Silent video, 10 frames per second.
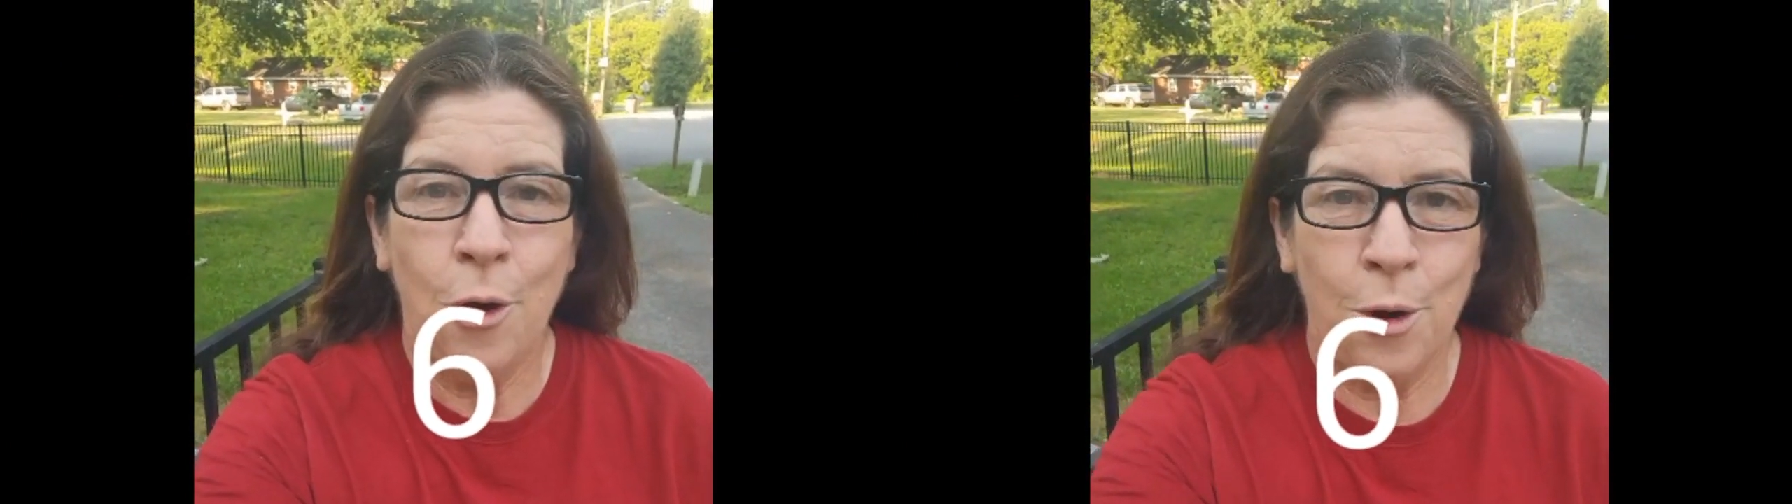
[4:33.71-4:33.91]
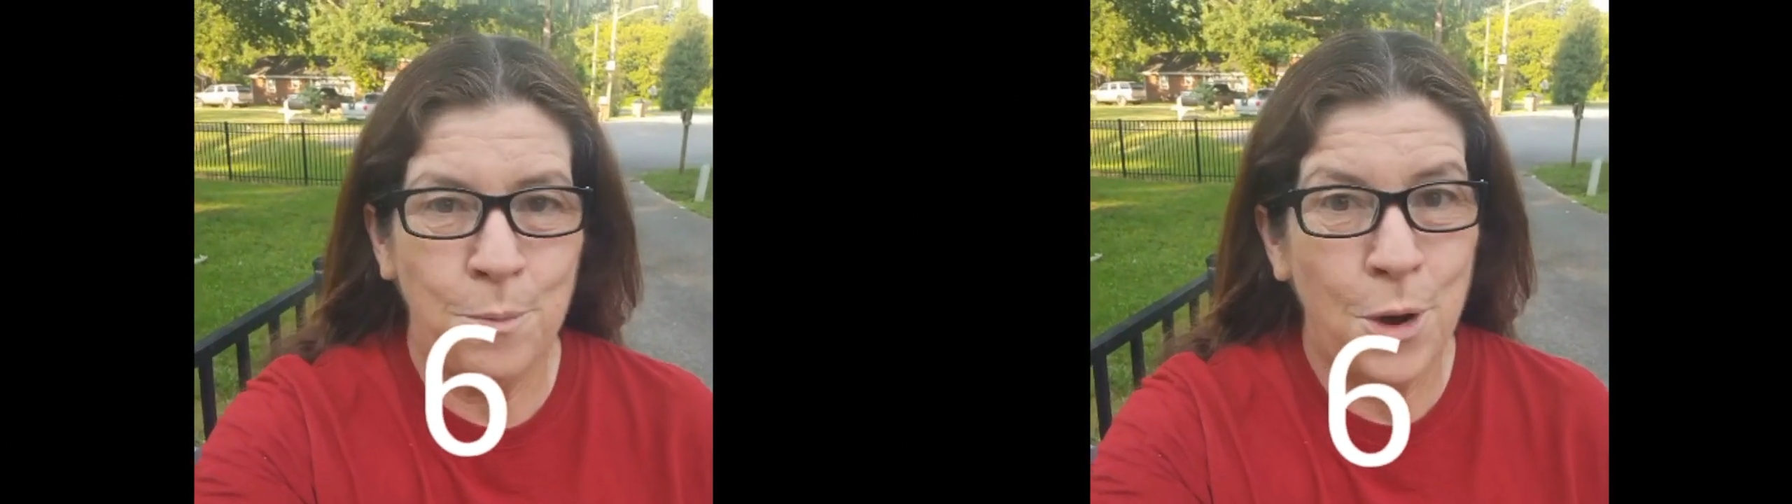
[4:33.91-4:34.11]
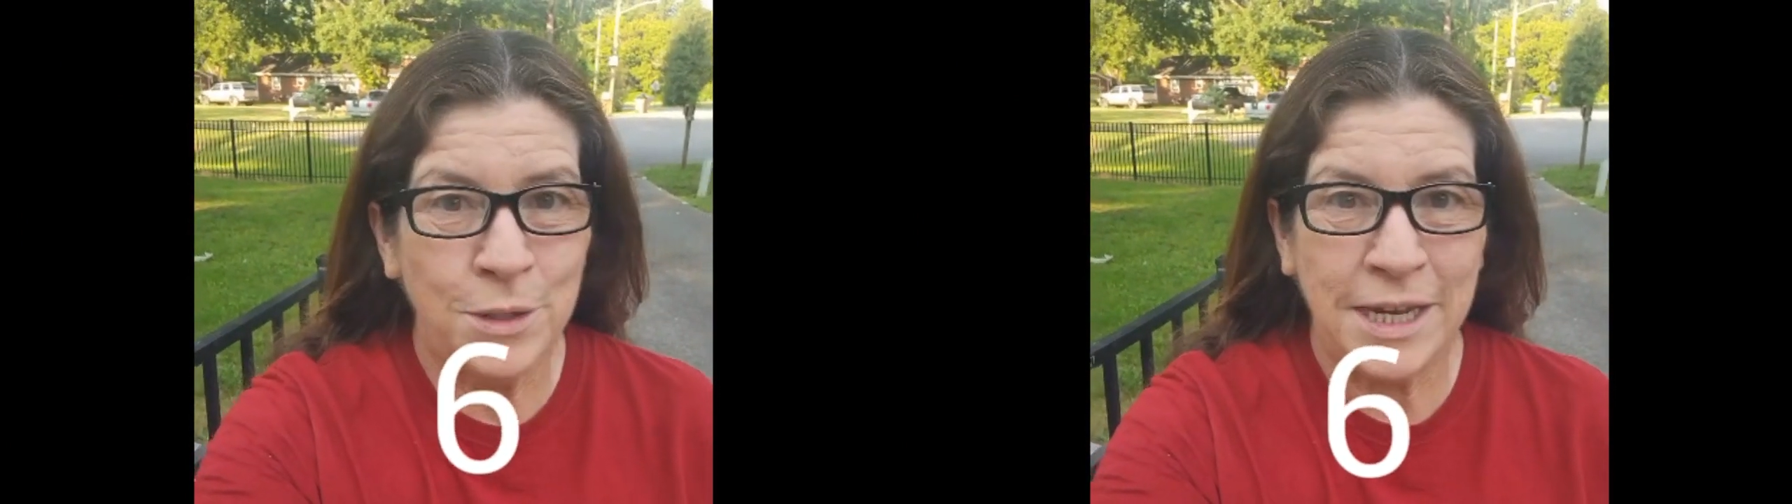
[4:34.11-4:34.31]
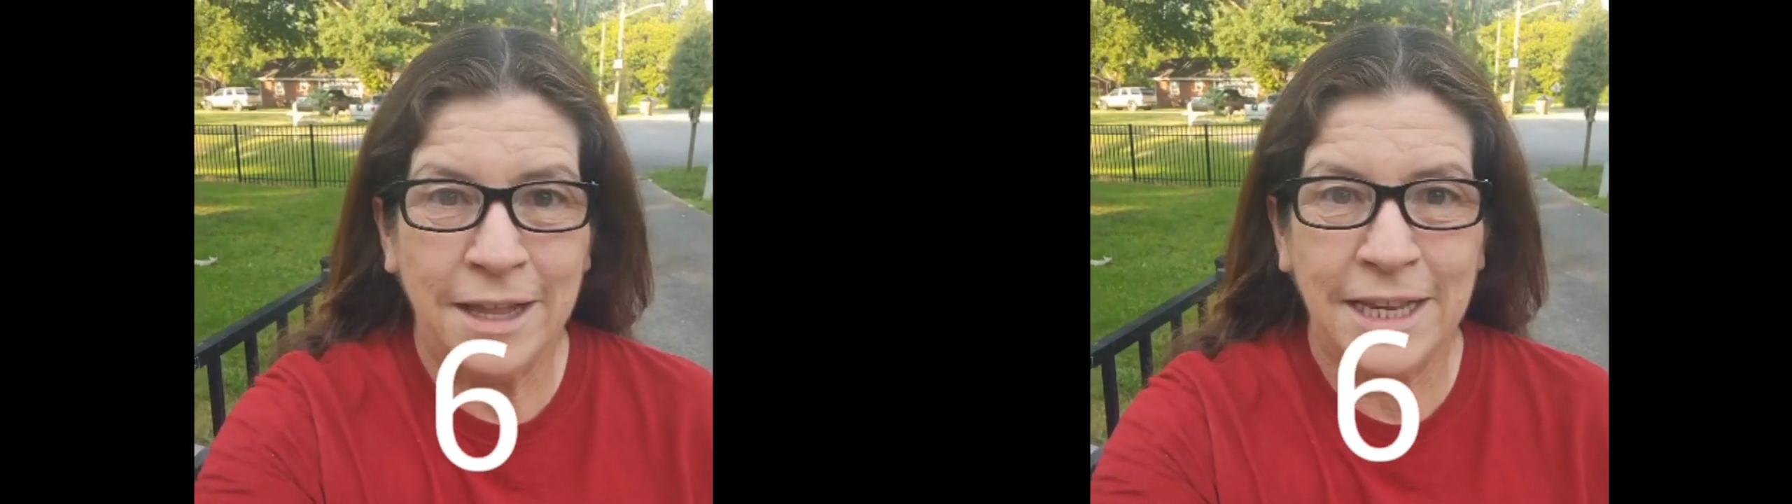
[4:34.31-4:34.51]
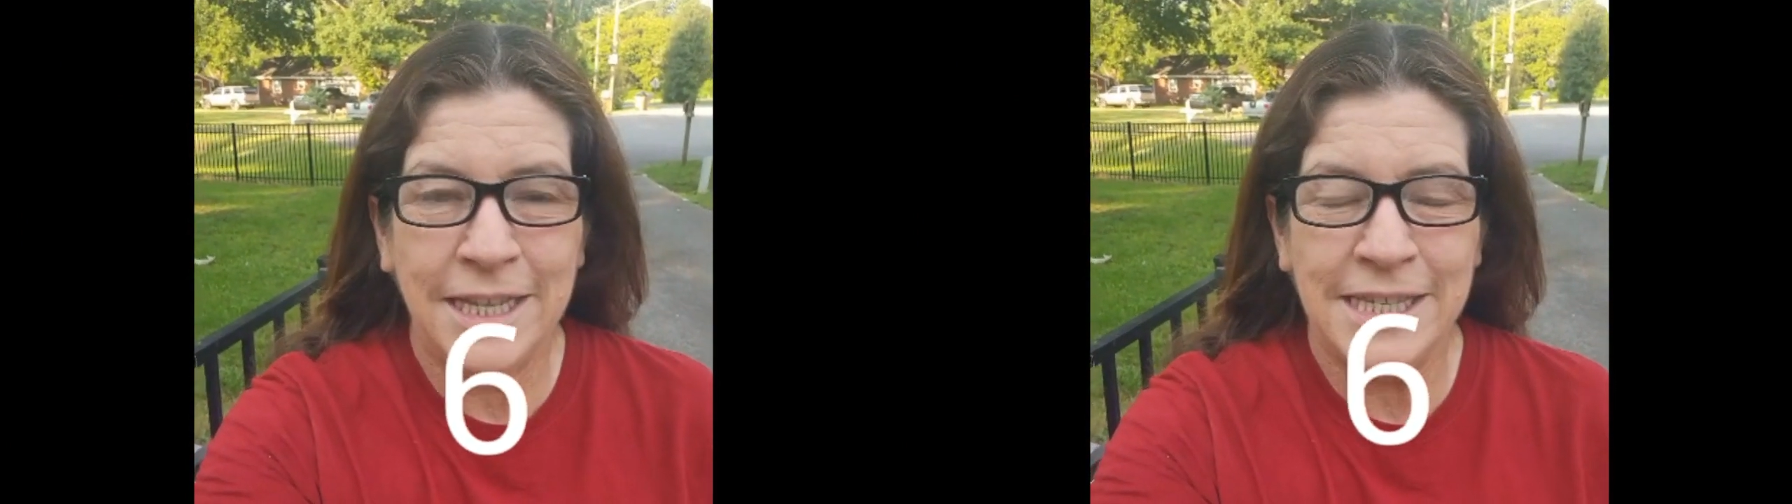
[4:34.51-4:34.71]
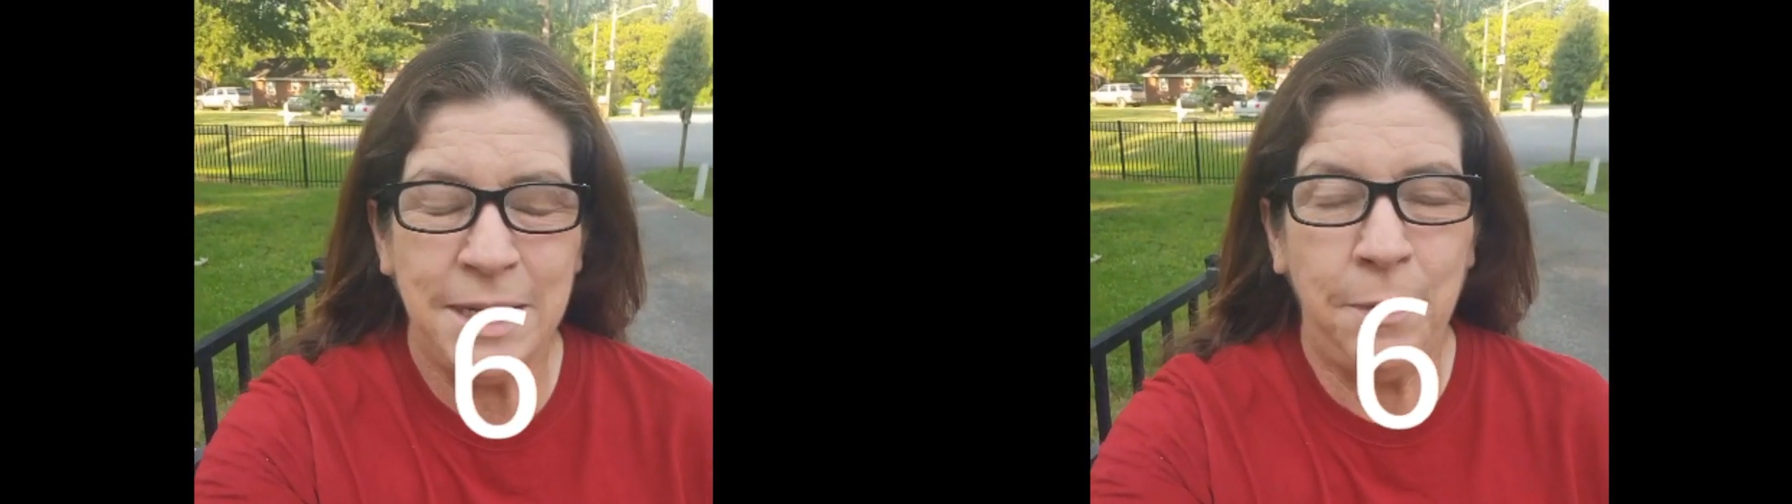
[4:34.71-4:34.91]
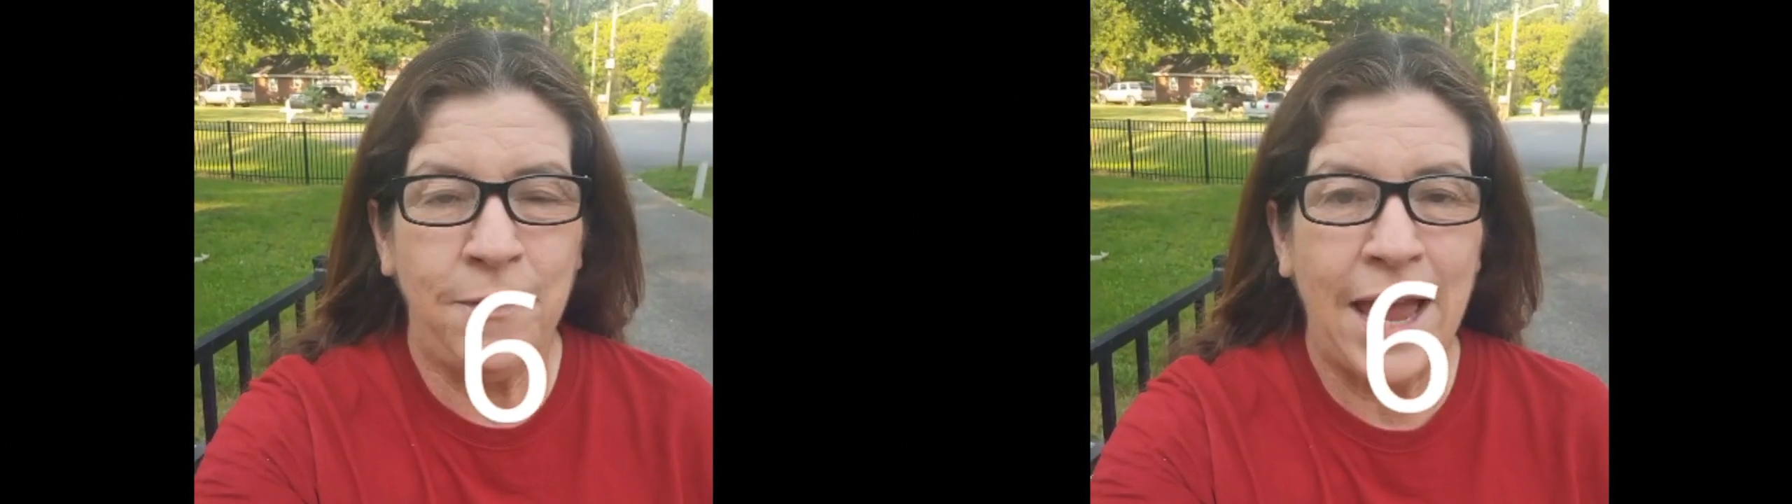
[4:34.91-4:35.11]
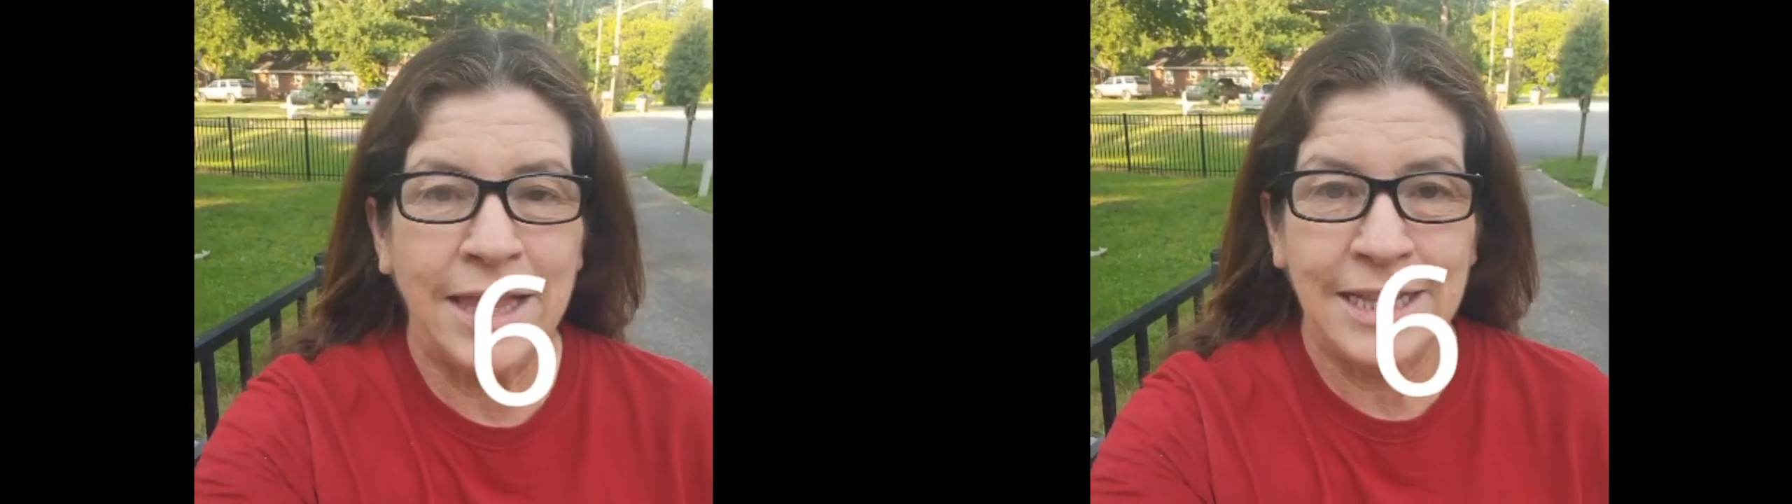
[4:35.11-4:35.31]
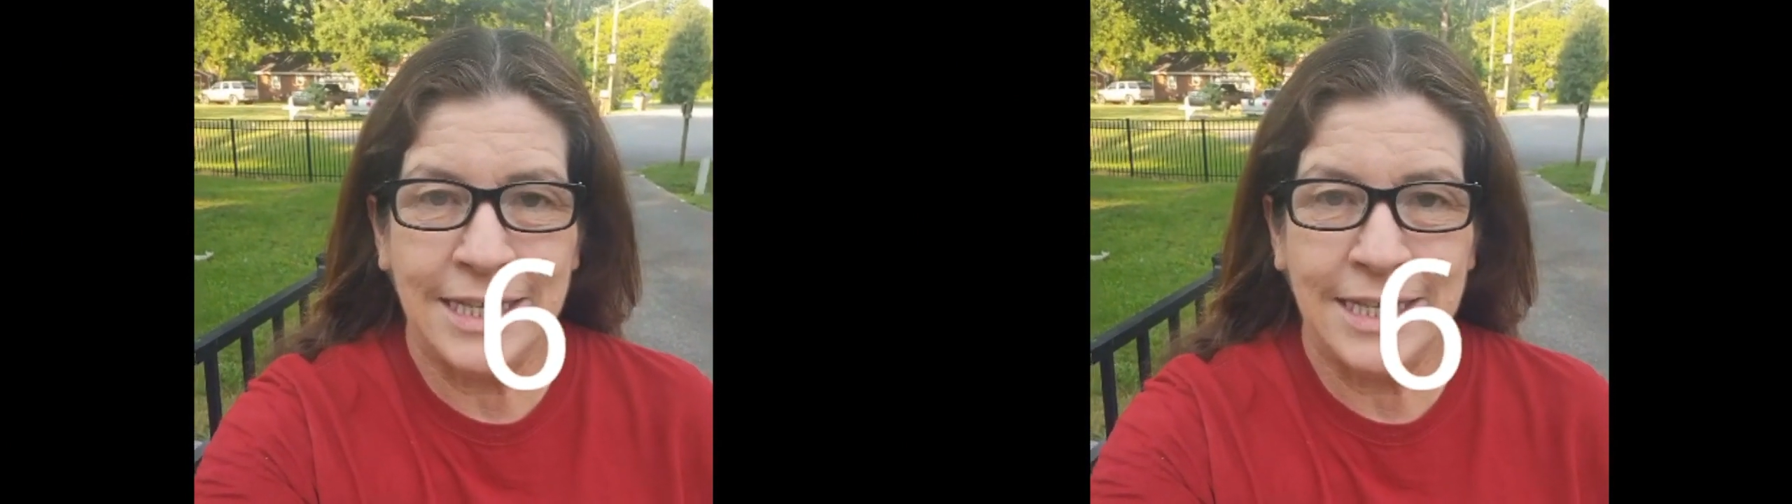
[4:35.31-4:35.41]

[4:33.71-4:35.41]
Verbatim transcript: or motel in Simi Valley